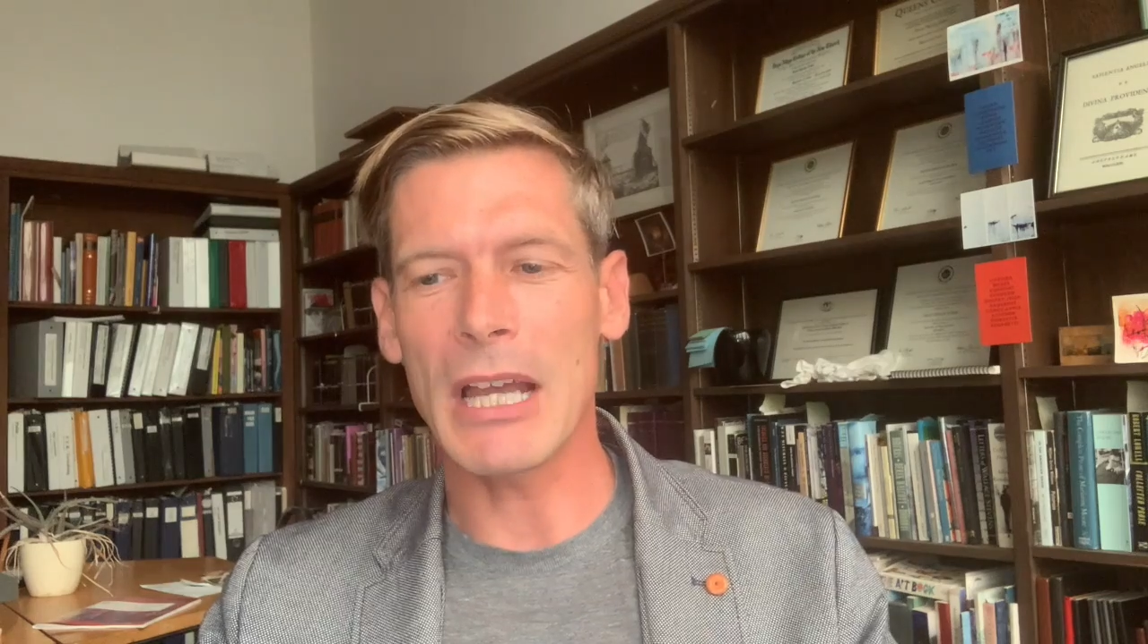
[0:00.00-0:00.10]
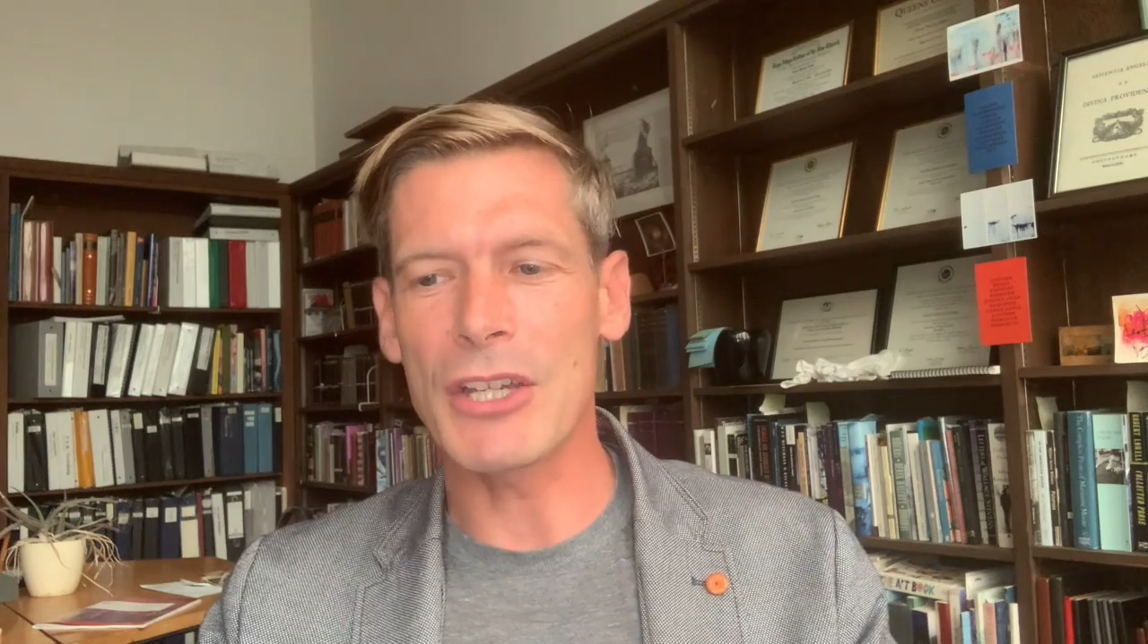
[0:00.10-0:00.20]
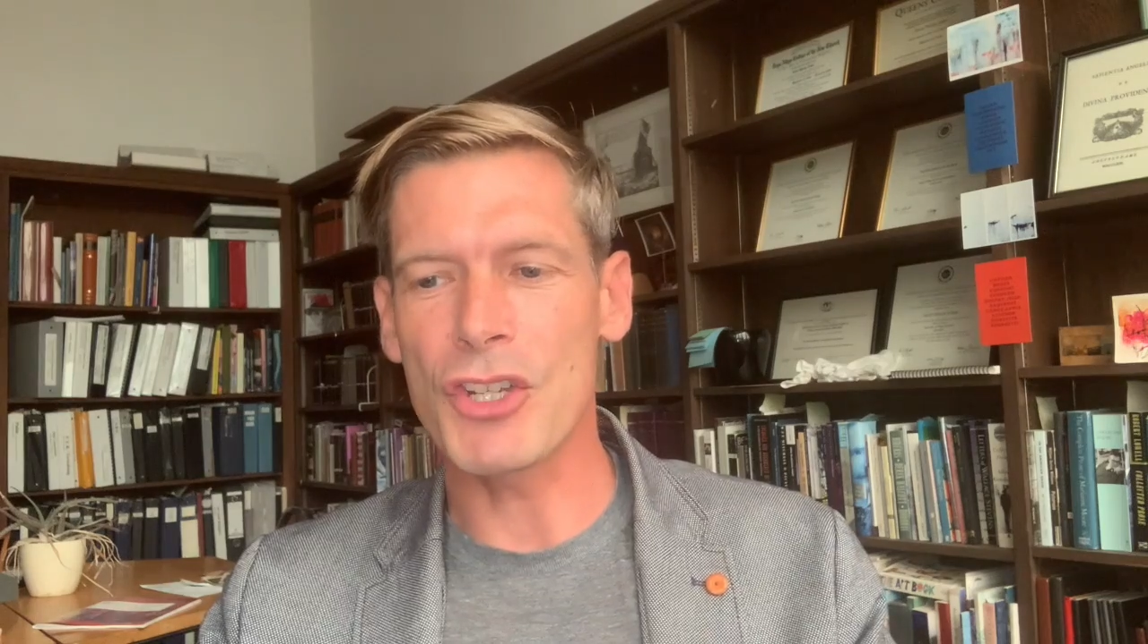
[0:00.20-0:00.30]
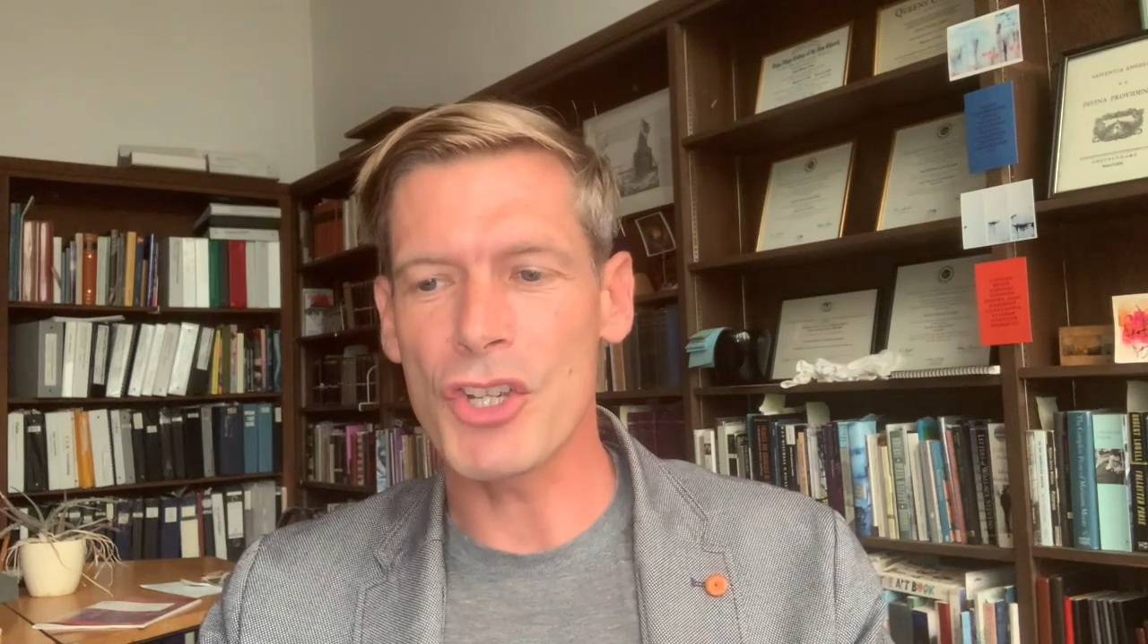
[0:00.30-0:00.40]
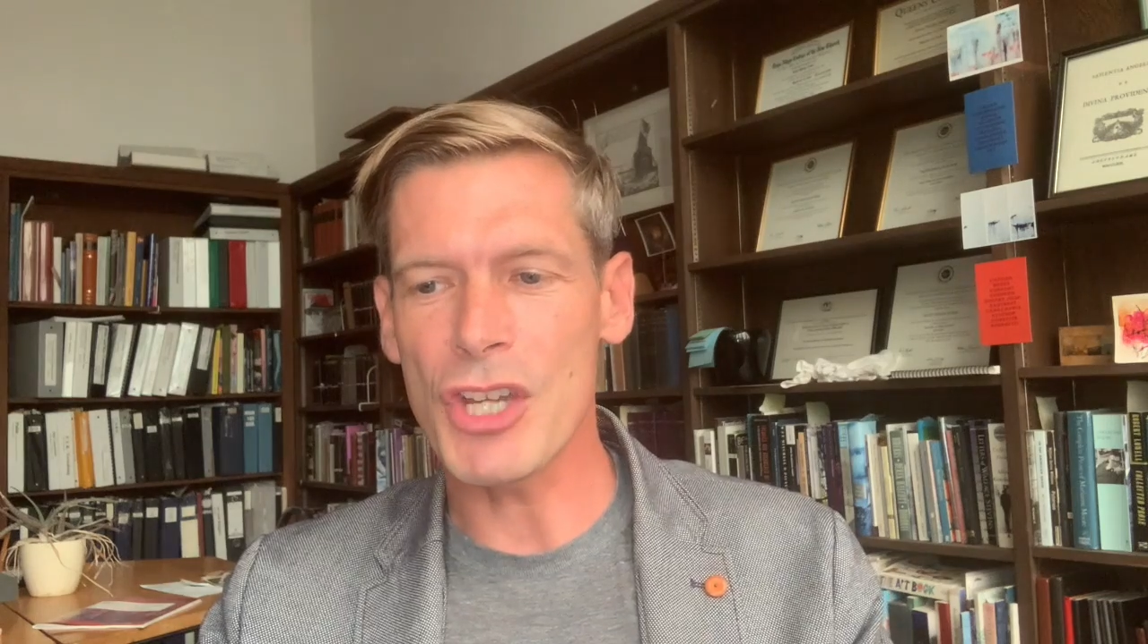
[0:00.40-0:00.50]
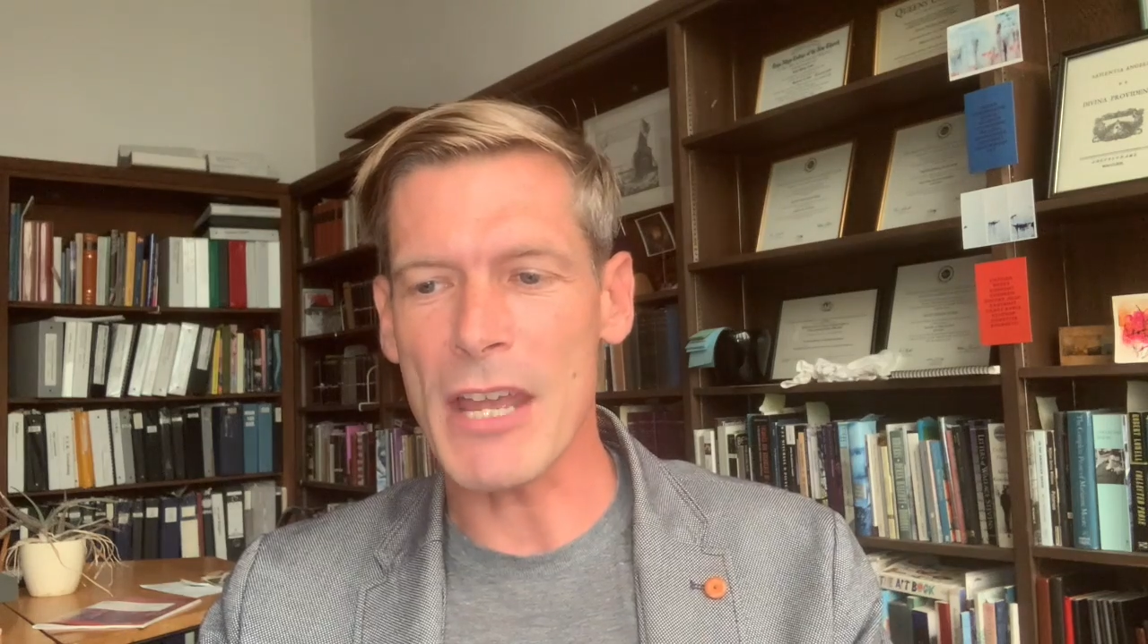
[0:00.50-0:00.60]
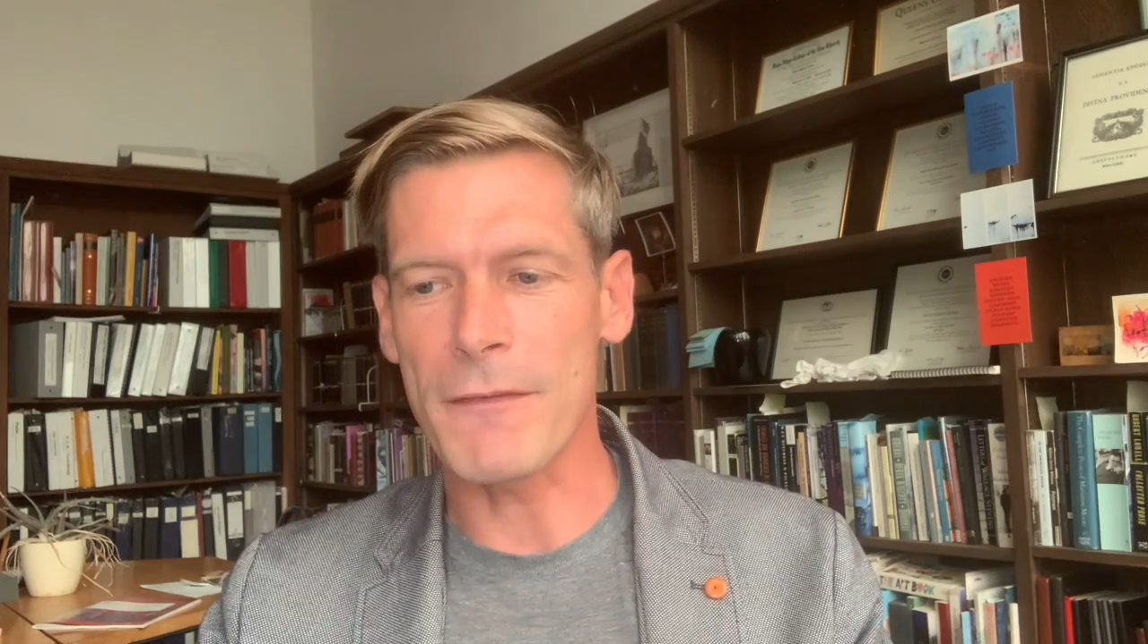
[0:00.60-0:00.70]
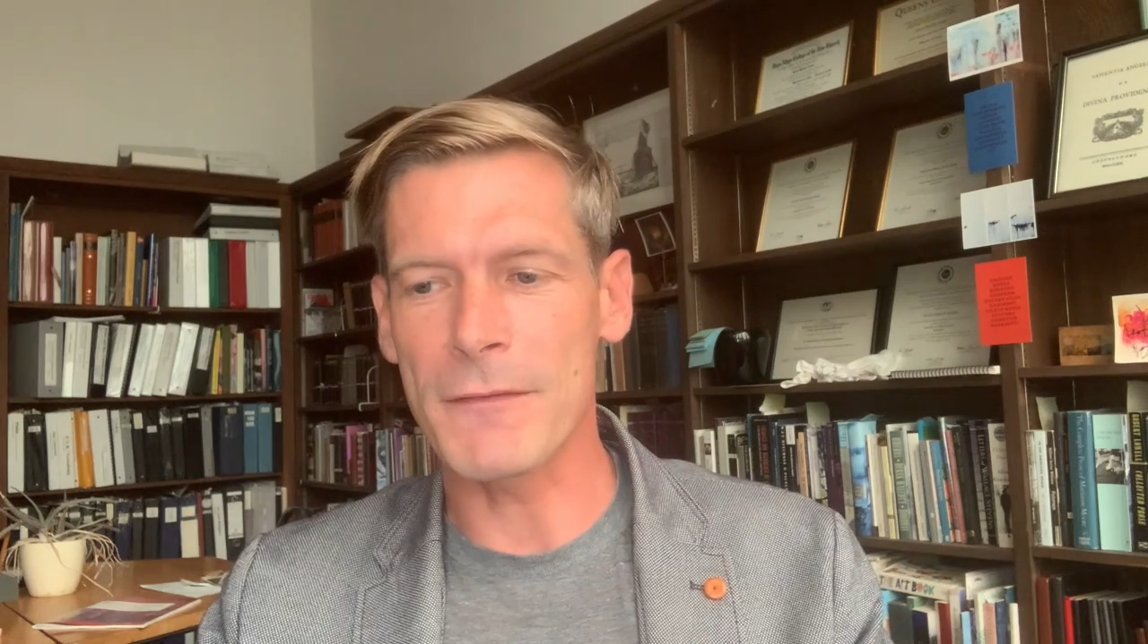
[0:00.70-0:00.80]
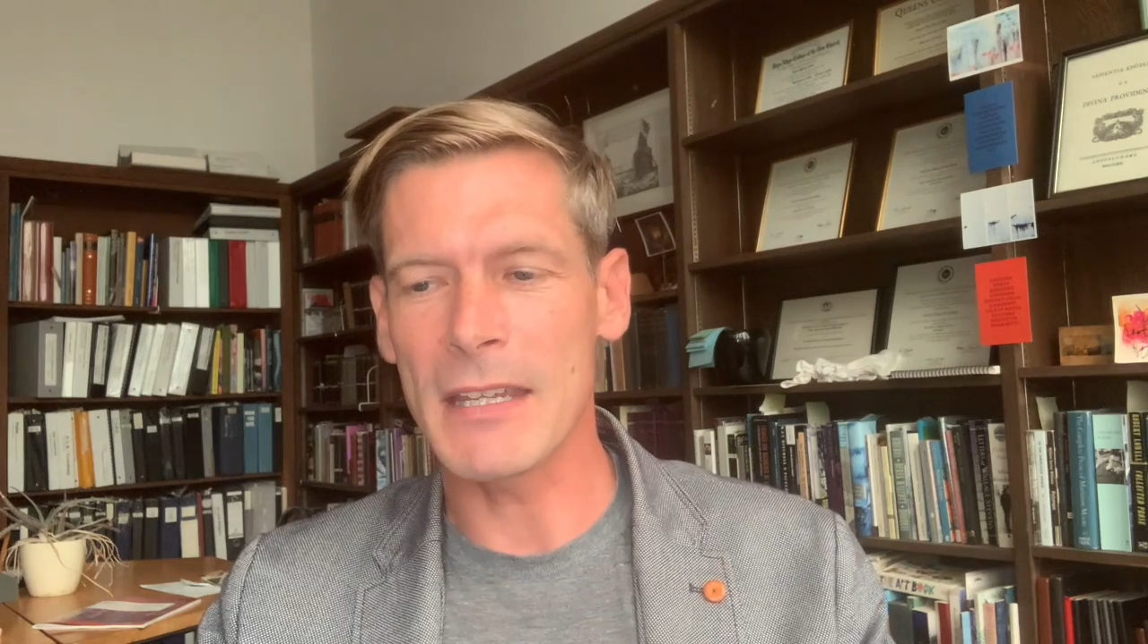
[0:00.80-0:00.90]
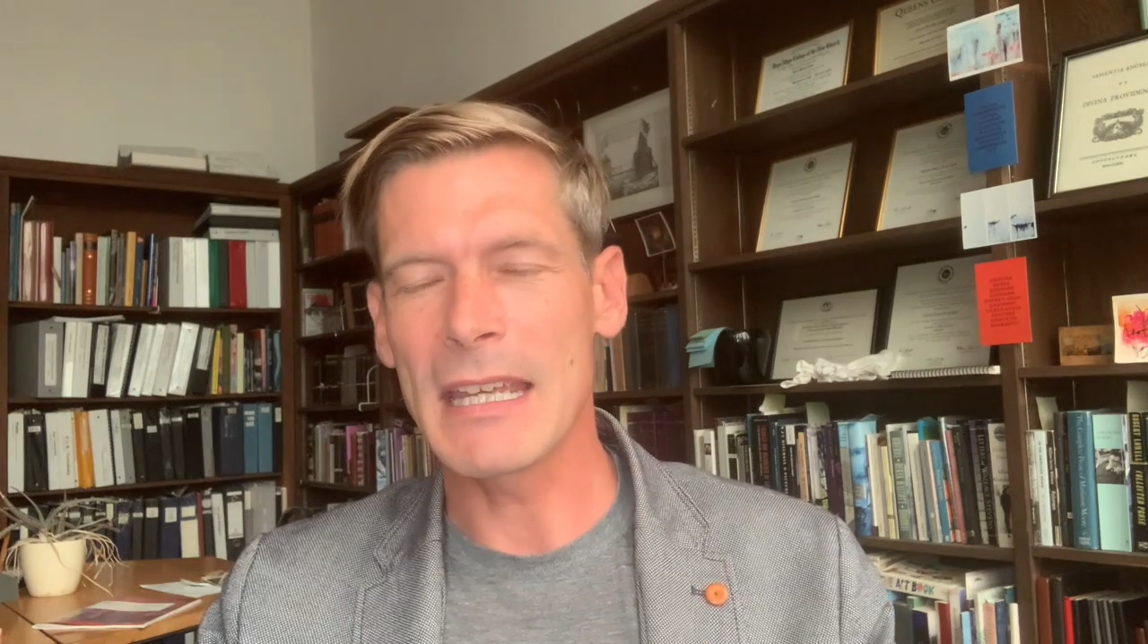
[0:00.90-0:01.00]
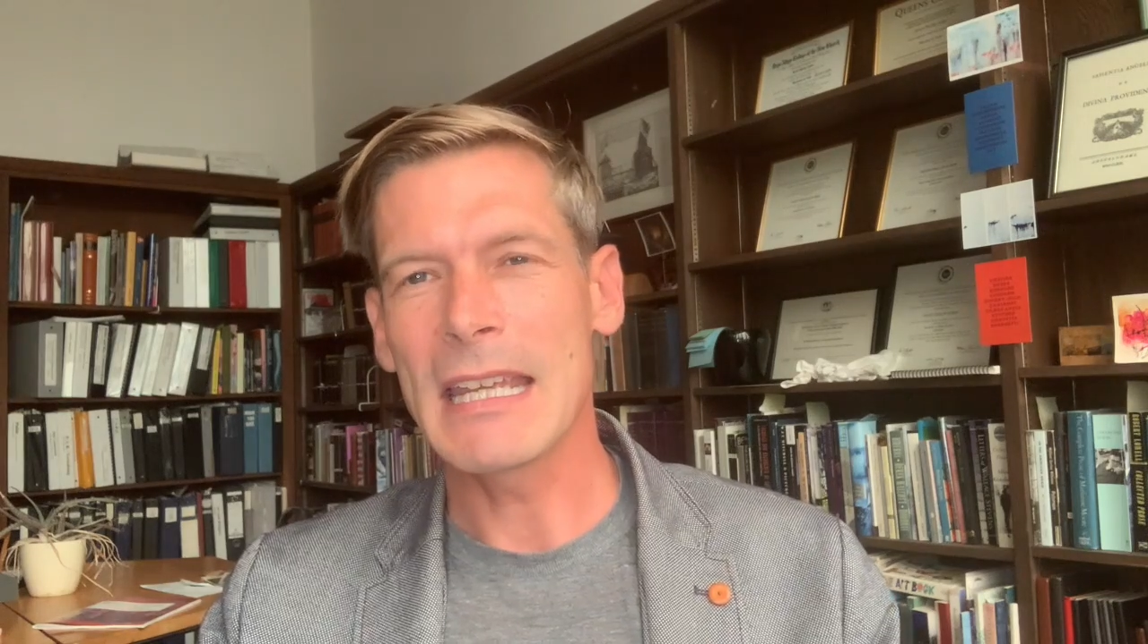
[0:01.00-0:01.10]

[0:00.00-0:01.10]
a shift